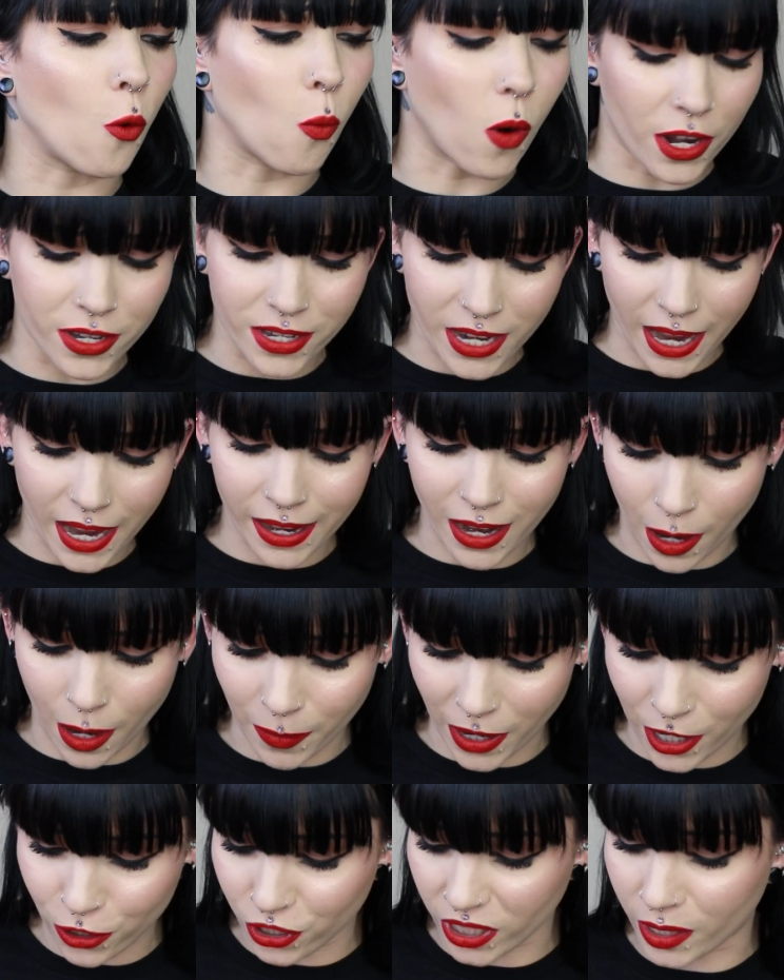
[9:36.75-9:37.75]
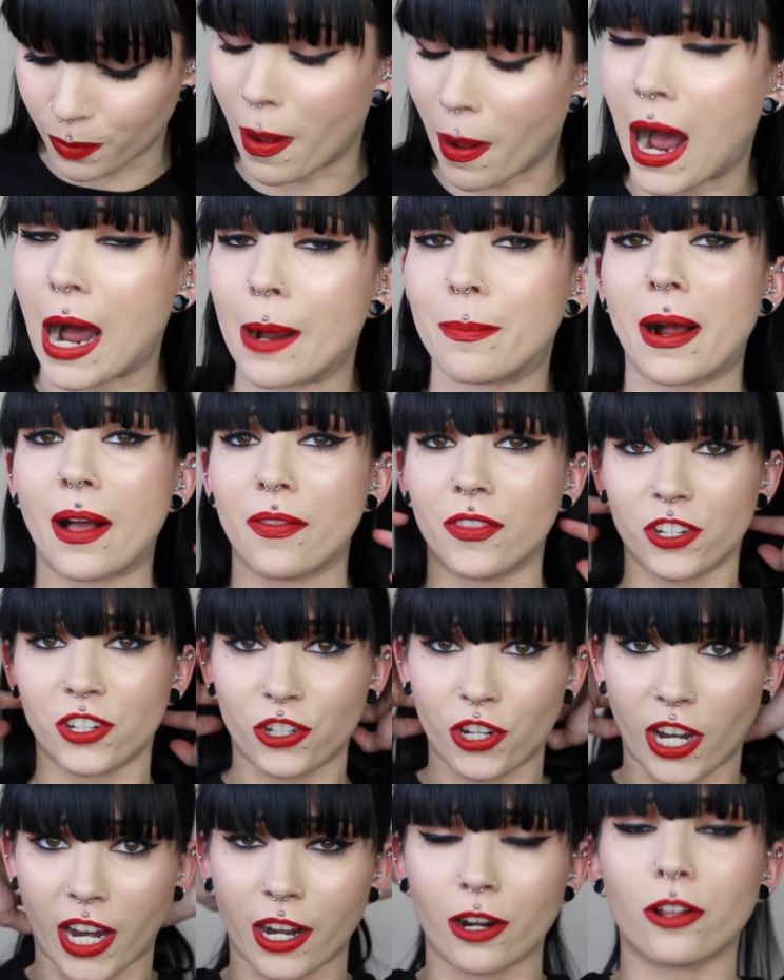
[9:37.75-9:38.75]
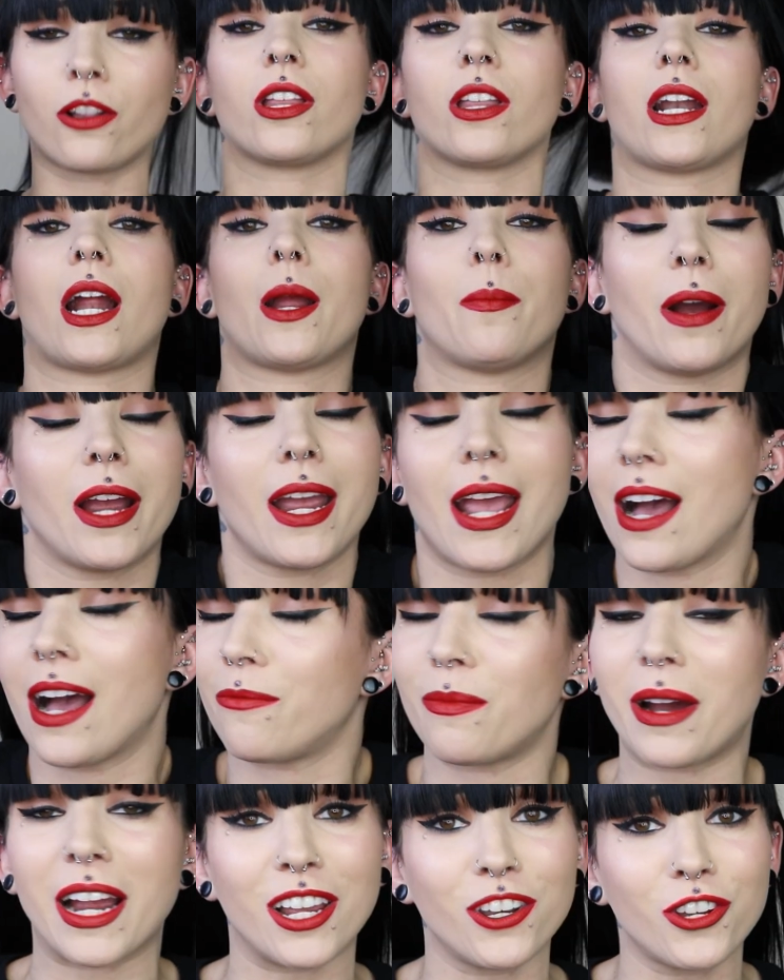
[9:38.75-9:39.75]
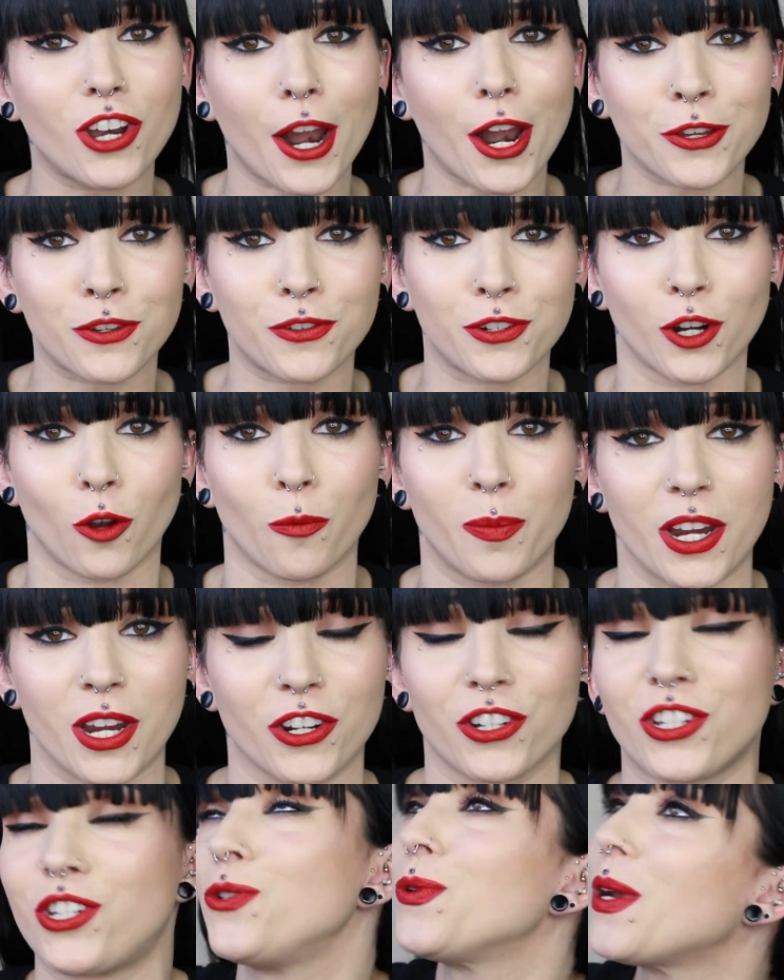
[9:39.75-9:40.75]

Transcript: One day I might just pop on this channel and I might have my industrial pierce.